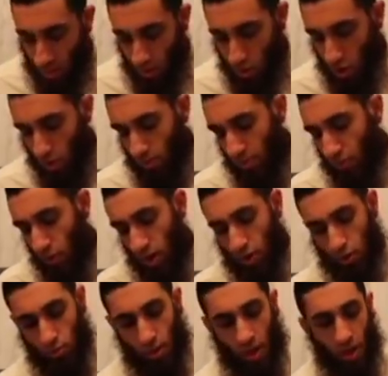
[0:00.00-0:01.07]
So before I
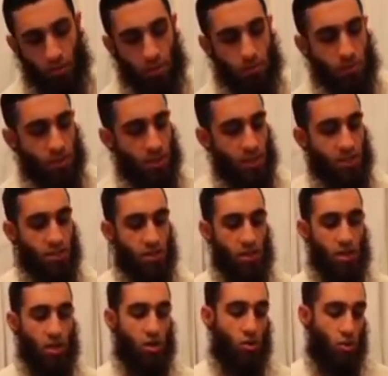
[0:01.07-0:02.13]
do that, I'm going to present
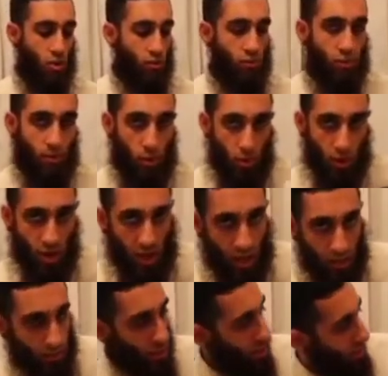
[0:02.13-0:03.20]
a quote from Hur
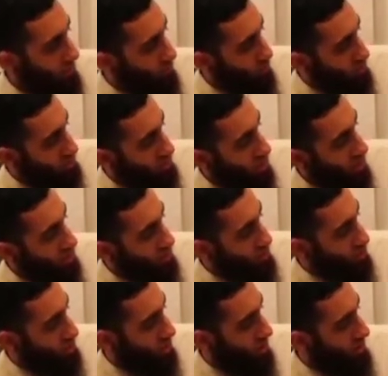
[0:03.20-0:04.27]
al-Amali in Wasa'il
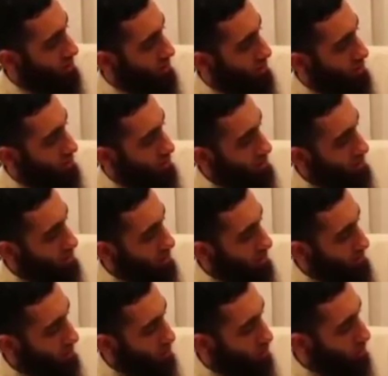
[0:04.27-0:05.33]
al-Shia
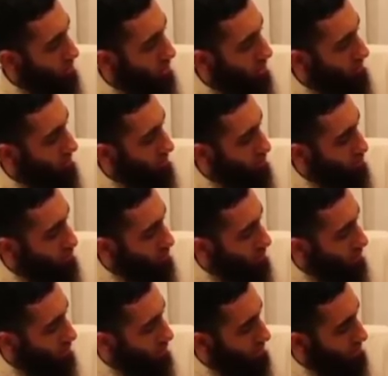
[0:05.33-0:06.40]
by Hur al-Amali, who
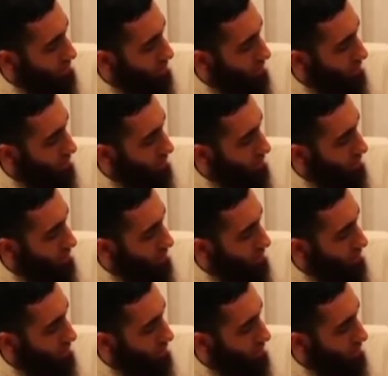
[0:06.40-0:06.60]
died